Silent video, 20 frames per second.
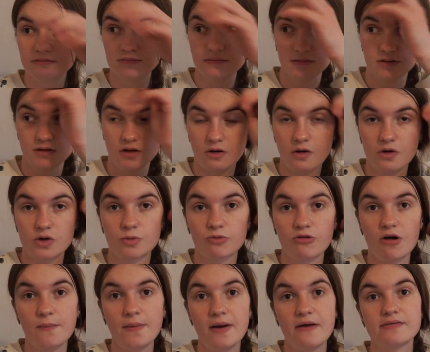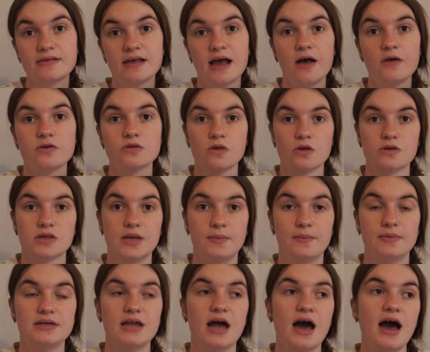I'm not going to my grandparents' house, not seeing my
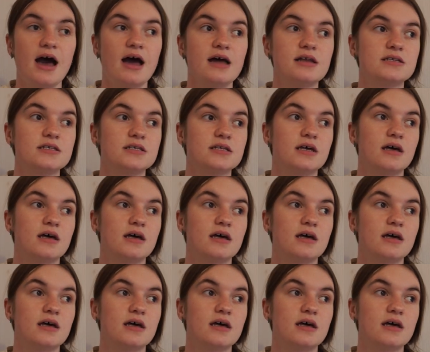dad.